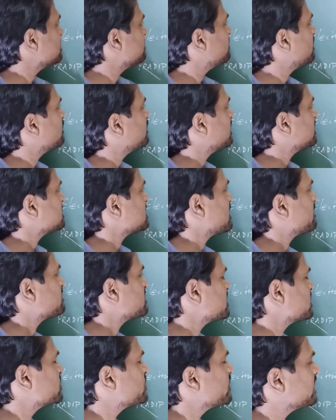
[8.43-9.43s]
Verma
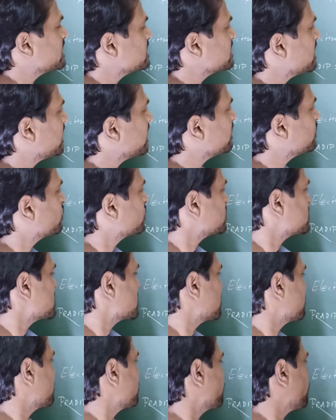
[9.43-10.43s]
chapter 29 question
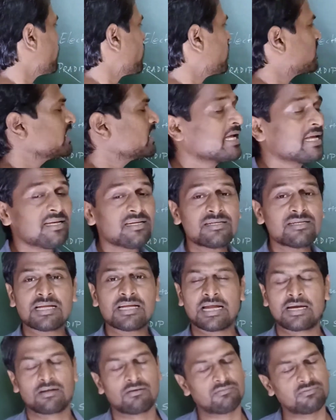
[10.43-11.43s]
number 48,
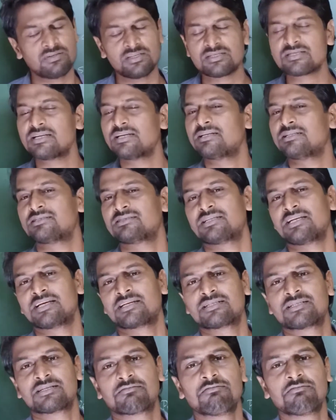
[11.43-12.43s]
and obviously it is
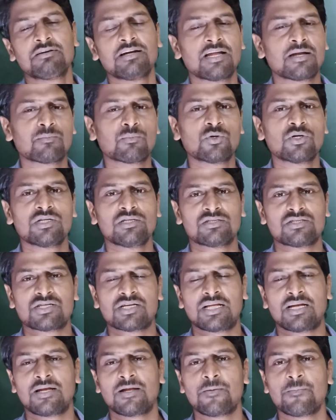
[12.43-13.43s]
electric field and
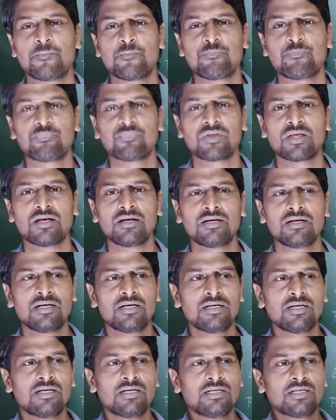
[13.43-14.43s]
potential.
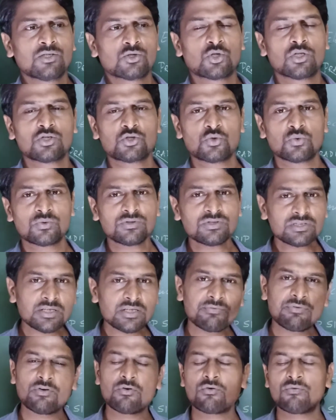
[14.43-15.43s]
So students,
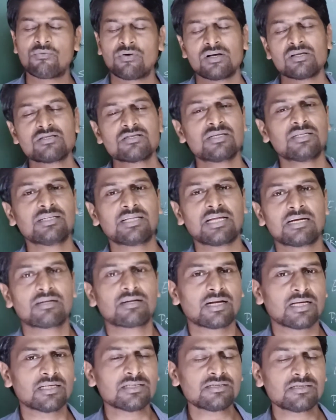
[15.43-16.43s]
if you are first in that
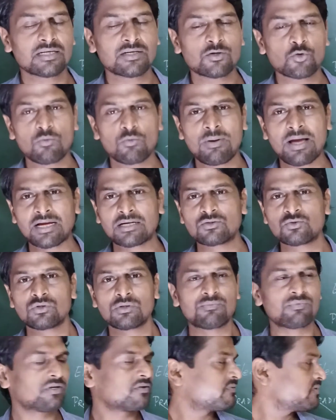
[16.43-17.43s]
class, then go back to the
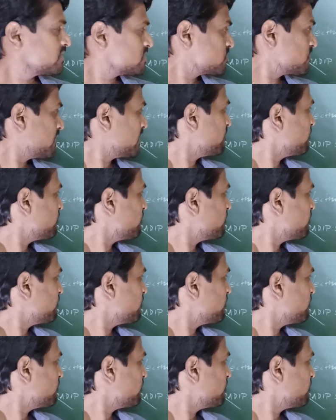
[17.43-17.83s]
previous one